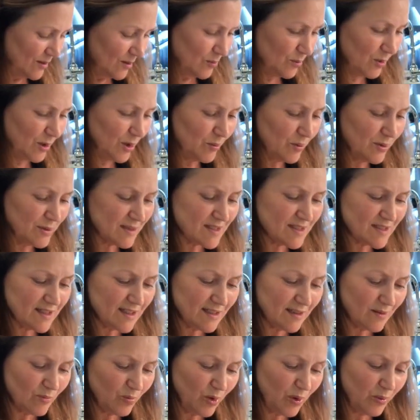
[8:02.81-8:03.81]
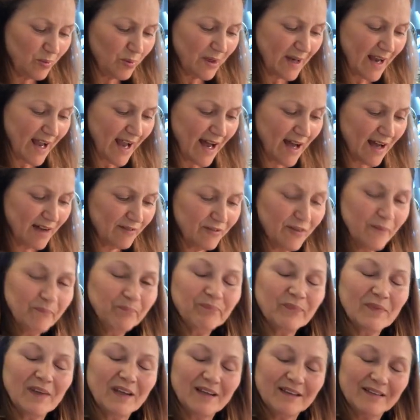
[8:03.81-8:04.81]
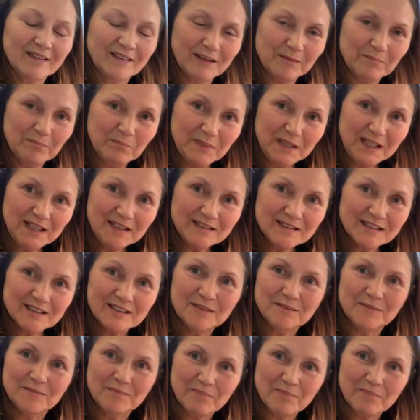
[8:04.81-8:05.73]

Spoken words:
we would have the meat,